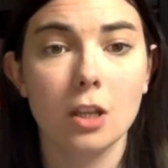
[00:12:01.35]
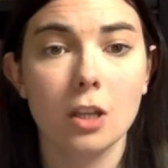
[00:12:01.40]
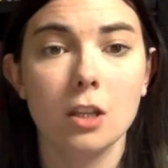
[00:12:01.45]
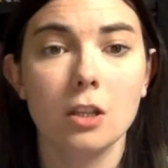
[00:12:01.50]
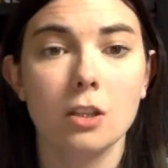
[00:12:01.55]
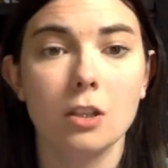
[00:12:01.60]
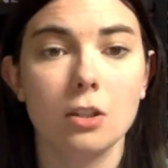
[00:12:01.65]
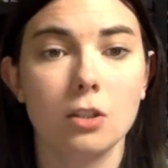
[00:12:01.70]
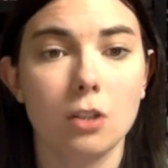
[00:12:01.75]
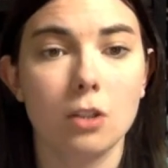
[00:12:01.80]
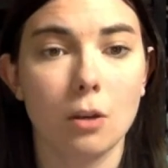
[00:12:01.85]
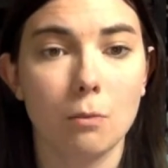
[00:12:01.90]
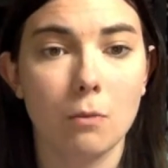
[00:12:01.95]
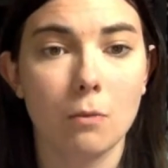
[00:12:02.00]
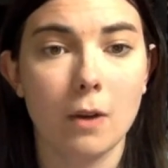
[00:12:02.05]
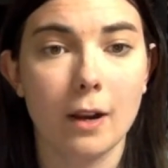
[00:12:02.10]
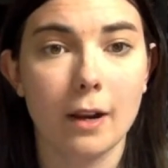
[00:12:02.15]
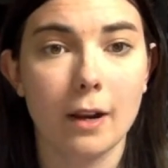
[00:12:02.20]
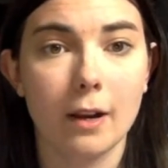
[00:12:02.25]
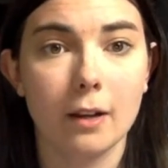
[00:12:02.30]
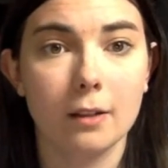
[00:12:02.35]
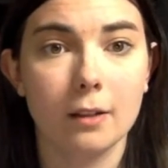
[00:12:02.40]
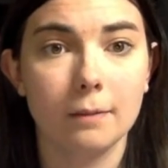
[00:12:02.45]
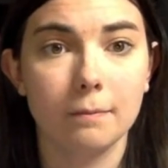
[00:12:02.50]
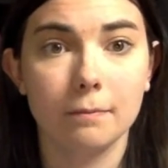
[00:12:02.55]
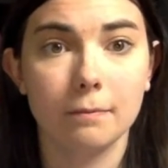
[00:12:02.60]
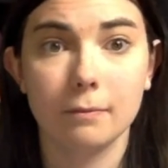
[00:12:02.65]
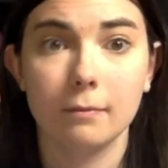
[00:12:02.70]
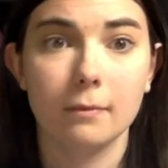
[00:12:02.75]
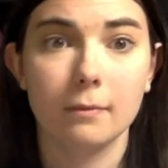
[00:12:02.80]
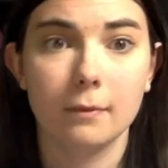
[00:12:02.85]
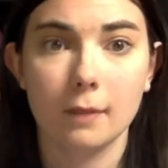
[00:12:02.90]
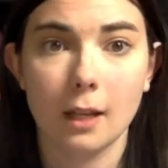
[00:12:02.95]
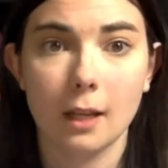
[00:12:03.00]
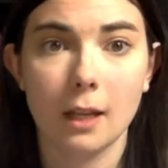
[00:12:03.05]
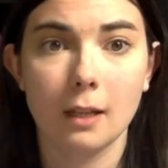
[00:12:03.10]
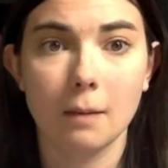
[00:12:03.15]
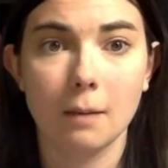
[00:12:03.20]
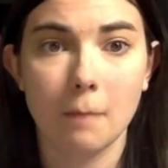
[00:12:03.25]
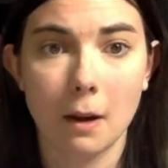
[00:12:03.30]
somewhere in
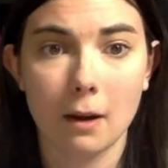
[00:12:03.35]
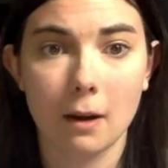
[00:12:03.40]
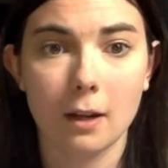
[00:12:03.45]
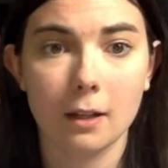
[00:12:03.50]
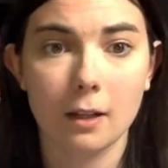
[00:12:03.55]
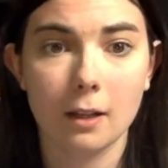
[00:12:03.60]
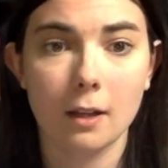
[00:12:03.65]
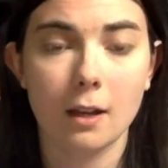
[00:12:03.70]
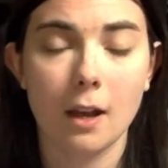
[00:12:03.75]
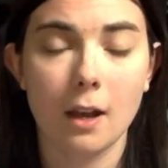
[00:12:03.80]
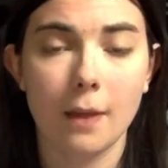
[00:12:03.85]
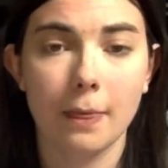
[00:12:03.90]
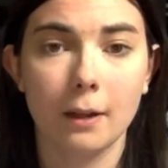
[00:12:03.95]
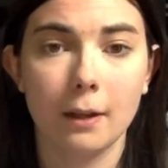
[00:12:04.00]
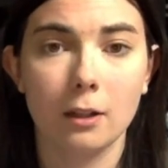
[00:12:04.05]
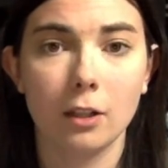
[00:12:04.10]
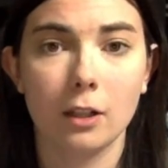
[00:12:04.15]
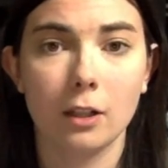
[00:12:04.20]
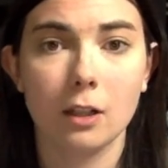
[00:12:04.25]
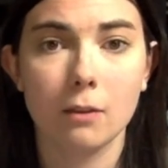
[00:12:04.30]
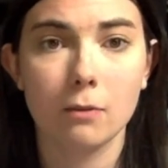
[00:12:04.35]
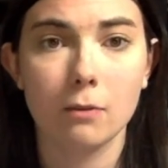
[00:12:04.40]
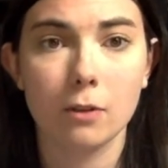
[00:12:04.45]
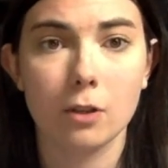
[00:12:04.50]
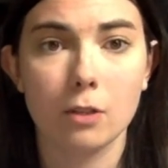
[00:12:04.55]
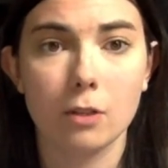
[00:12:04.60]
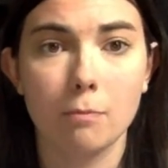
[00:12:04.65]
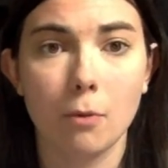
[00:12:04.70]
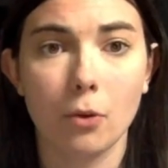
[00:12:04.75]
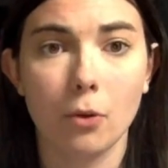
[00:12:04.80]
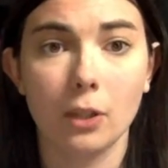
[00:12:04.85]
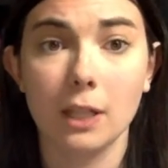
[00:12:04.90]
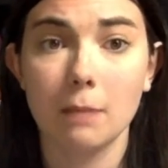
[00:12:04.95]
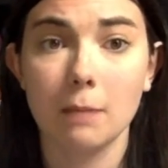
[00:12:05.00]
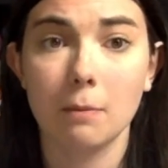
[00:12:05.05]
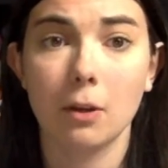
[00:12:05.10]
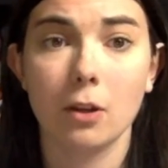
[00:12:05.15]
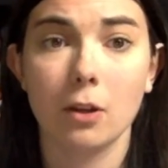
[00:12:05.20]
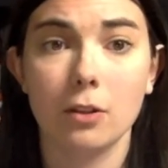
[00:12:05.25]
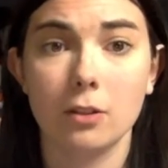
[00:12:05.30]
America, and they're looking for his body
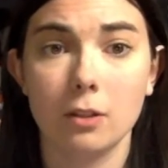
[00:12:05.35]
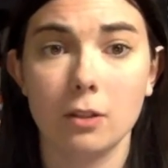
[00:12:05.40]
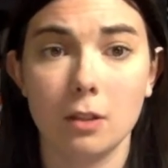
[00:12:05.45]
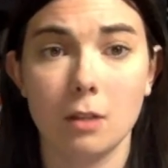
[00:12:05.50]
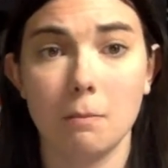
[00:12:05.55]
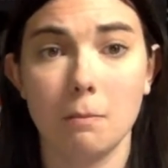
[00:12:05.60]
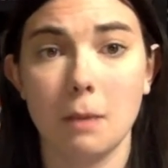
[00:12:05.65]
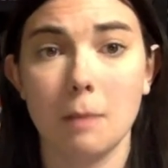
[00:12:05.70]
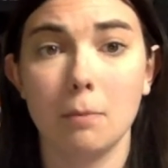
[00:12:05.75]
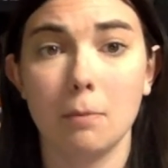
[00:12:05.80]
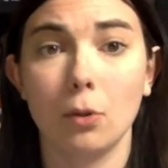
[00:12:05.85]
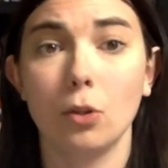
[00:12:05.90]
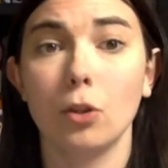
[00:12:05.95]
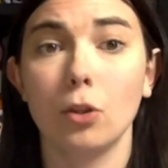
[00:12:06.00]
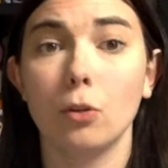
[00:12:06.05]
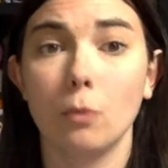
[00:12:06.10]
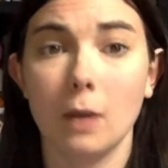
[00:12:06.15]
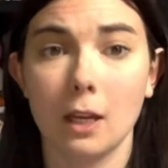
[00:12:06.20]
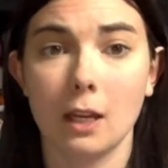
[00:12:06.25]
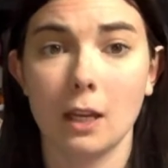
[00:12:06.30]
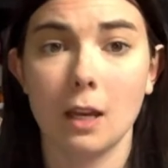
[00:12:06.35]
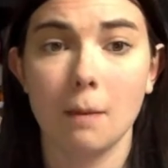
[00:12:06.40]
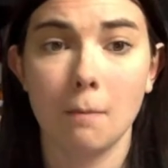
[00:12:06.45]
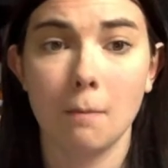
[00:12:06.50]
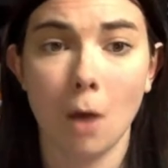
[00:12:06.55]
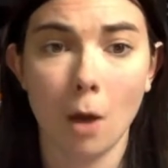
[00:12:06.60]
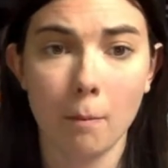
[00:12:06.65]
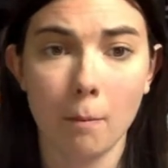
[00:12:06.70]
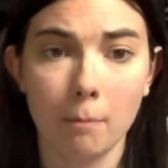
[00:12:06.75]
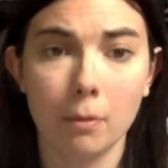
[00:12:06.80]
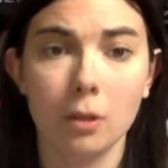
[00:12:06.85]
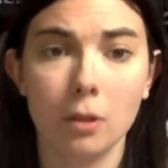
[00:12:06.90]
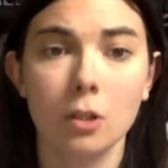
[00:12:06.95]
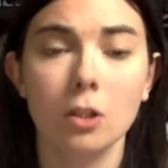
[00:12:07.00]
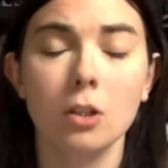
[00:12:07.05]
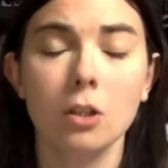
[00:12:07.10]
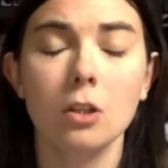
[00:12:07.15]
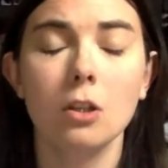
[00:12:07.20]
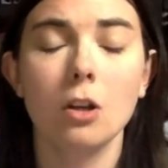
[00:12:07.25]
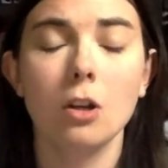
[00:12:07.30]
because the people who wake him up
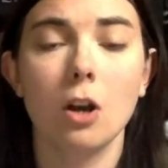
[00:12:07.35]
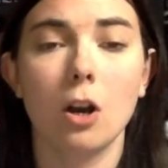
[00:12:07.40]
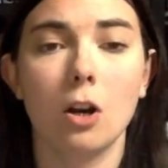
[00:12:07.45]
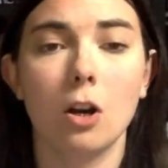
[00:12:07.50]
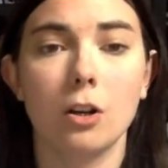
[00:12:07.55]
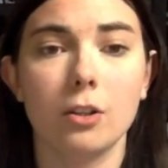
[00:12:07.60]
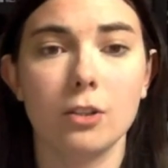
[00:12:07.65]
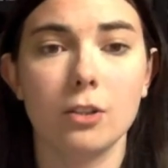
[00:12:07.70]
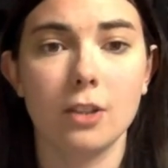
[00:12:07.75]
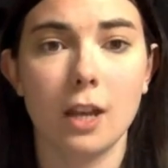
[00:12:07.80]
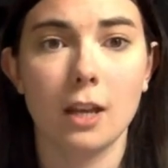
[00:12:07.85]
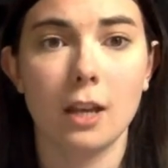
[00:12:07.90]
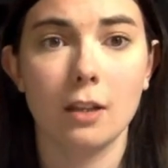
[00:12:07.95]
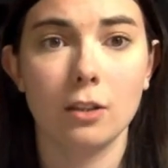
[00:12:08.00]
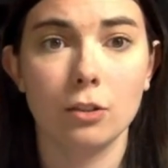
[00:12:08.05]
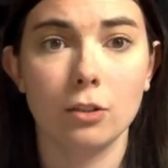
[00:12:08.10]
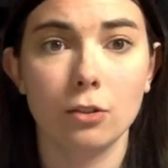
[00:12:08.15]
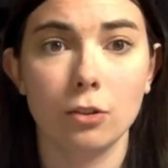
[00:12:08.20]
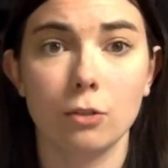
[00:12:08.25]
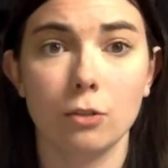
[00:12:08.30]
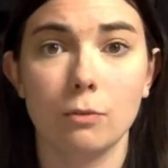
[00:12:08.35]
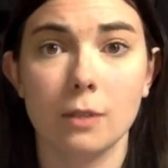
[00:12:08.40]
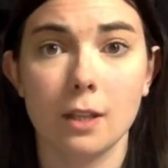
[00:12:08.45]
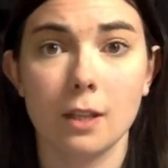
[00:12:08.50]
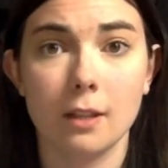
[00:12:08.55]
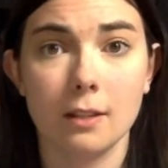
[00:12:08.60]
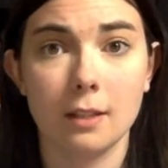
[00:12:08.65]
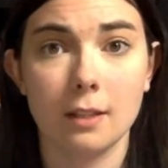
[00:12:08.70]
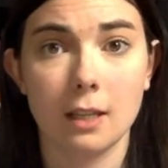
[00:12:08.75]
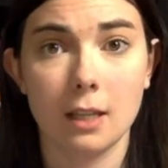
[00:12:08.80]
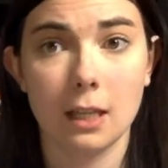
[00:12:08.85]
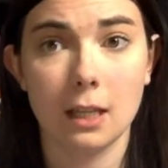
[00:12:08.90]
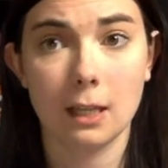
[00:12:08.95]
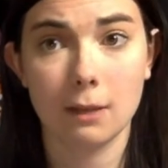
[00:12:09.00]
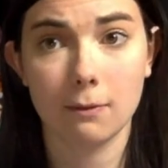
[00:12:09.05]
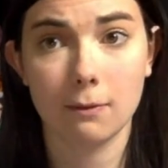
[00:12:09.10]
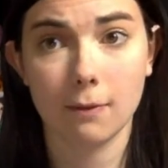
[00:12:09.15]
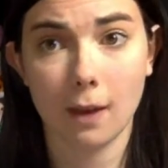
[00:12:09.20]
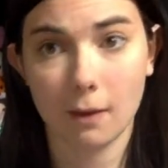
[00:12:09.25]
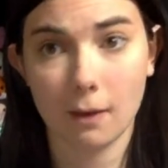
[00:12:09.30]
are said to
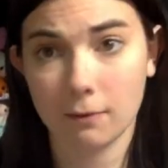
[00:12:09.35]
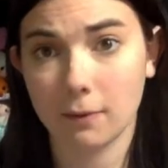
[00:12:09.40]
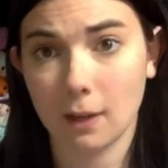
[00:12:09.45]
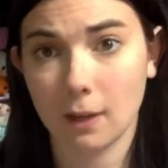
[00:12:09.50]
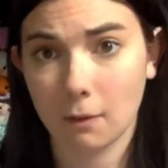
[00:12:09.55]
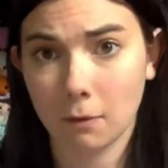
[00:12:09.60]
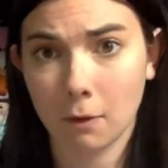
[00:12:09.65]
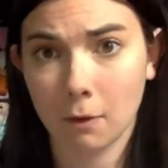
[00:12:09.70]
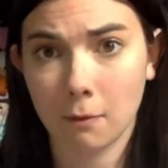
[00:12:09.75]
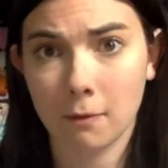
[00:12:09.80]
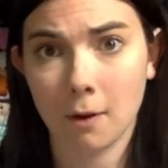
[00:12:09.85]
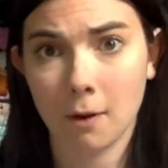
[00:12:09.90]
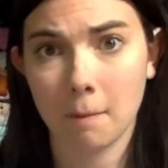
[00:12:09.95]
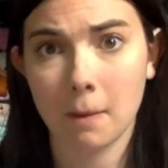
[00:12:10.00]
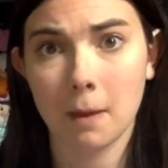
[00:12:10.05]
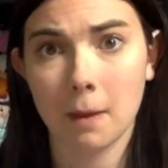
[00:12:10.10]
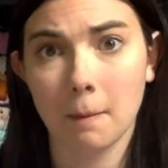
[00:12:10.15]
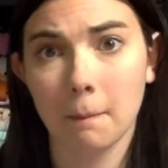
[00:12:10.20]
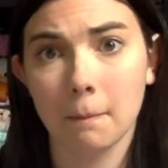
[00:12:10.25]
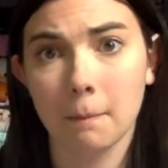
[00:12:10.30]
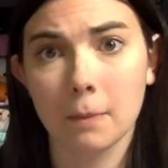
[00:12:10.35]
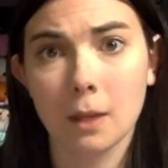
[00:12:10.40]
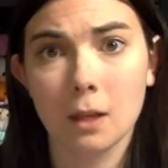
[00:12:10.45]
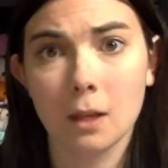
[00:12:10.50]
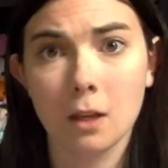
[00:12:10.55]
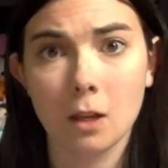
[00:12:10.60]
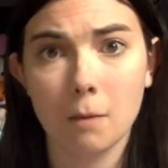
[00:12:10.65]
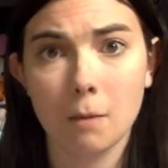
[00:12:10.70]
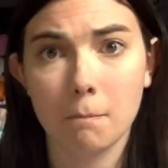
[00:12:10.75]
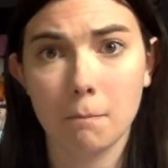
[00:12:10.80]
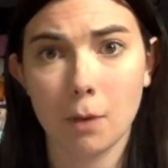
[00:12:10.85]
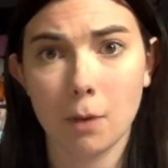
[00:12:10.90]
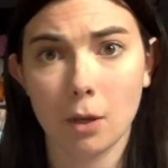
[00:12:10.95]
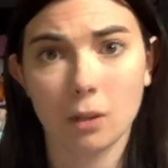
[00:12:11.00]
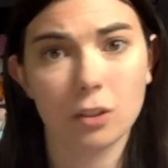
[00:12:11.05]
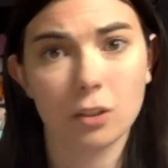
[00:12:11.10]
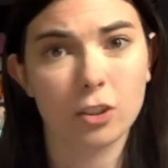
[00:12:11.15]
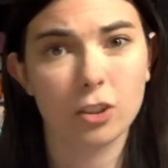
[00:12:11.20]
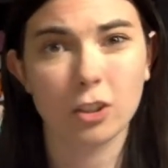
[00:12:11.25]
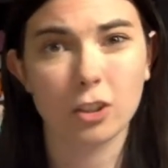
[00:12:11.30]
receive a favor from him. But
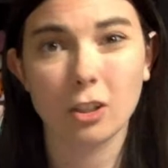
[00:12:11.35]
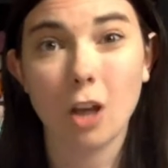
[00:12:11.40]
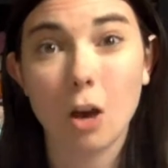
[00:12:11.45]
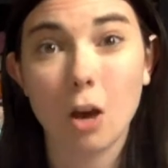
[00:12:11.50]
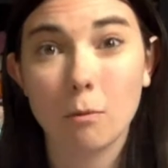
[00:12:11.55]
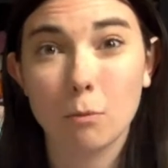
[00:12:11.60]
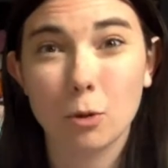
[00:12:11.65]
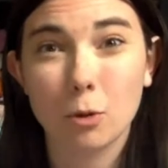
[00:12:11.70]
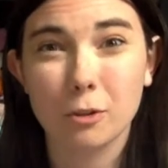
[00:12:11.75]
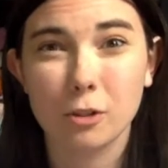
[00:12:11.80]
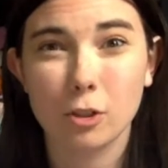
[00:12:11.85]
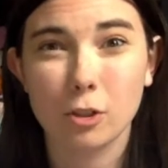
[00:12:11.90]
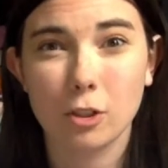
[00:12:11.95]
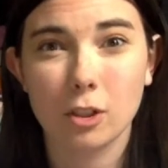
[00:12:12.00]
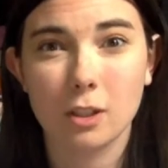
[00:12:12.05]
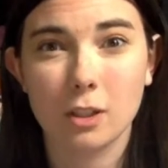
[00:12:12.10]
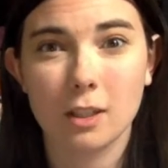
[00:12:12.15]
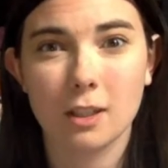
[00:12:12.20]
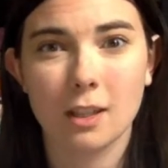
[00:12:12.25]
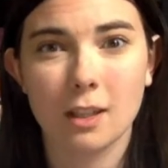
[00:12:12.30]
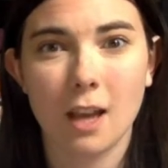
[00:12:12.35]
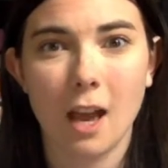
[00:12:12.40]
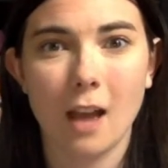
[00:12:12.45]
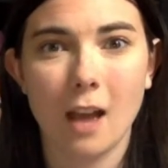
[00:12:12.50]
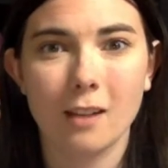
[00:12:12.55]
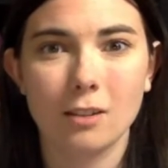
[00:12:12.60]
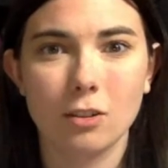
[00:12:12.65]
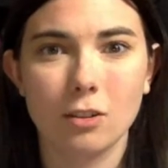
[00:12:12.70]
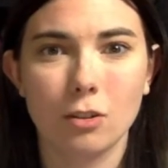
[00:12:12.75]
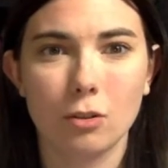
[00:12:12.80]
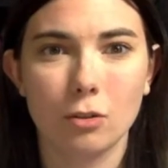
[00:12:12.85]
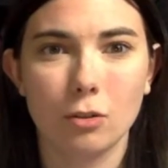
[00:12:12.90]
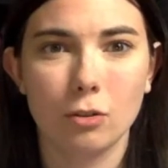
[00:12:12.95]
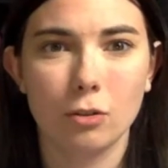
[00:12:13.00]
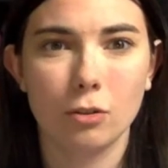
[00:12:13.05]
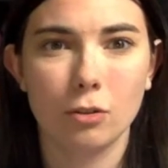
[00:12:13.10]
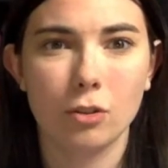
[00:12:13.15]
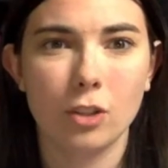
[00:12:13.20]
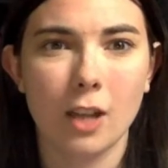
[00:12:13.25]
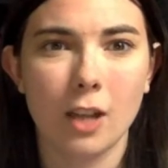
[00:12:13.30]
there's a lot more to it than that.
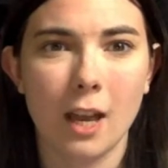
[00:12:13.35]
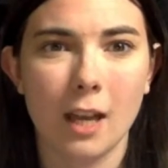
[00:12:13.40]
There's